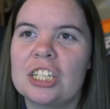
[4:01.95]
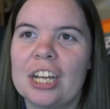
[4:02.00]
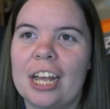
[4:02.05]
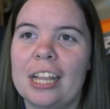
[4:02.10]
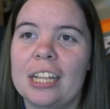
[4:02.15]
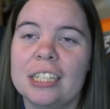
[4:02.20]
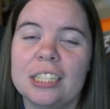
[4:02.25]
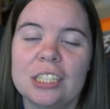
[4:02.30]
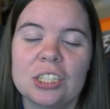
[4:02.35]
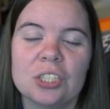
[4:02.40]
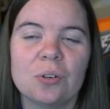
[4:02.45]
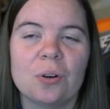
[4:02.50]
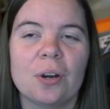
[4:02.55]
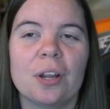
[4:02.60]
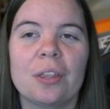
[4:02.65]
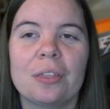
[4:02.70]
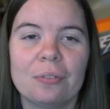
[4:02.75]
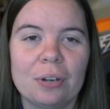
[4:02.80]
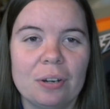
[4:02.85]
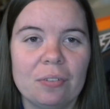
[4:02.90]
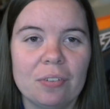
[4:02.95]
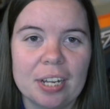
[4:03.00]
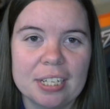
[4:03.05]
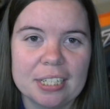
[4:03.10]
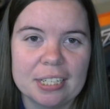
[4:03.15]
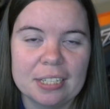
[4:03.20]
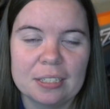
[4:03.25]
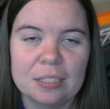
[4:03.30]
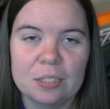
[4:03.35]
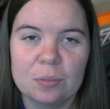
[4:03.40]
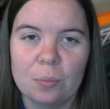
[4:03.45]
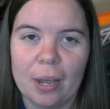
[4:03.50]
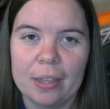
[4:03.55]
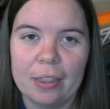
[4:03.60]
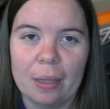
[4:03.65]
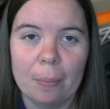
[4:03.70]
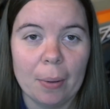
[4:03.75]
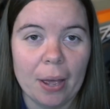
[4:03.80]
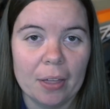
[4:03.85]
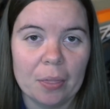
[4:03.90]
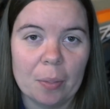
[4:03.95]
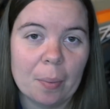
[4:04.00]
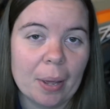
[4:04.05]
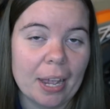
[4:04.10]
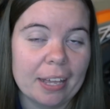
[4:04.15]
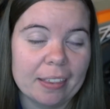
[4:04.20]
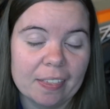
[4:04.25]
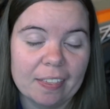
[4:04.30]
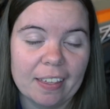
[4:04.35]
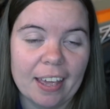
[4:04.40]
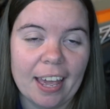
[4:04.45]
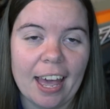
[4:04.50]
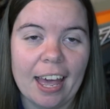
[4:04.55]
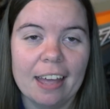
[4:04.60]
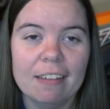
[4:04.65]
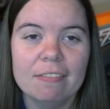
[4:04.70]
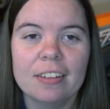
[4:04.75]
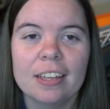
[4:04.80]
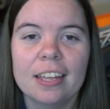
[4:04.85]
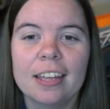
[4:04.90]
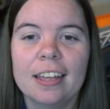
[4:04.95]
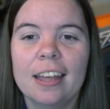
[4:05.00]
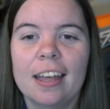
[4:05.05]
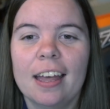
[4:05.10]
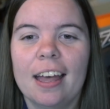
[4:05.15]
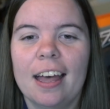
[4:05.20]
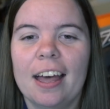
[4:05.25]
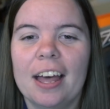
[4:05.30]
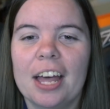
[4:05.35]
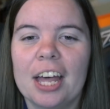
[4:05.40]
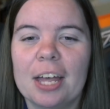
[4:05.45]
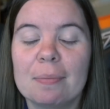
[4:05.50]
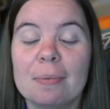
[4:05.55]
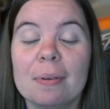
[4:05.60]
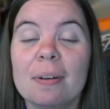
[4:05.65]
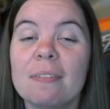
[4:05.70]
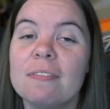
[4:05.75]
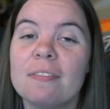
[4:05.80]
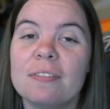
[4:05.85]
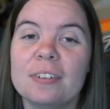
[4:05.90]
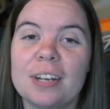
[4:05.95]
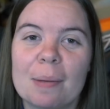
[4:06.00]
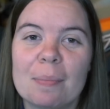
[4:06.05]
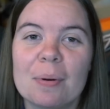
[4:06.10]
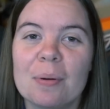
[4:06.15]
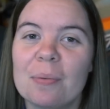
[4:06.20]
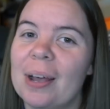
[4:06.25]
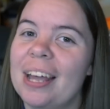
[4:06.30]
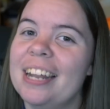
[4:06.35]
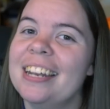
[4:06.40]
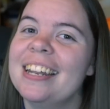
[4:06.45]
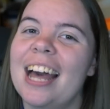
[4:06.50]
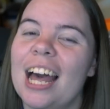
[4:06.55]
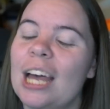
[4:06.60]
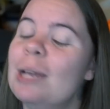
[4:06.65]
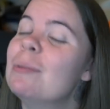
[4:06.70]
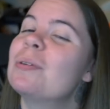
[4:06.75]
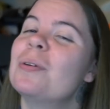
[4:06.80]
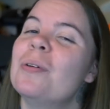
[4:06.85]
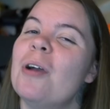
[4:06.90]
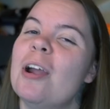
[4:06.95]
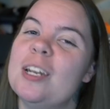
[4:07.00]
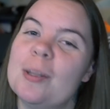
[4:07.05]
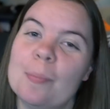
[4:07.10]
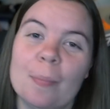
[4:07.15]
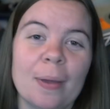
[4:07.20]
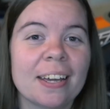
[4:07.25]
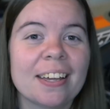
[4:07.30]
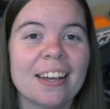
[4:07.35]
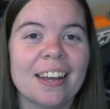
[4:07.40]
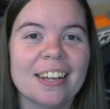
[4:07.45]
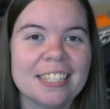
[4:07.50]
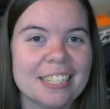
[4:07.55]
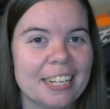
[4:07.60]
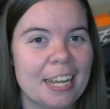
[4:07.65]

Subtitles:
challenge, or three reasons why they bought the bike that they have. Number one, I'm going to pick on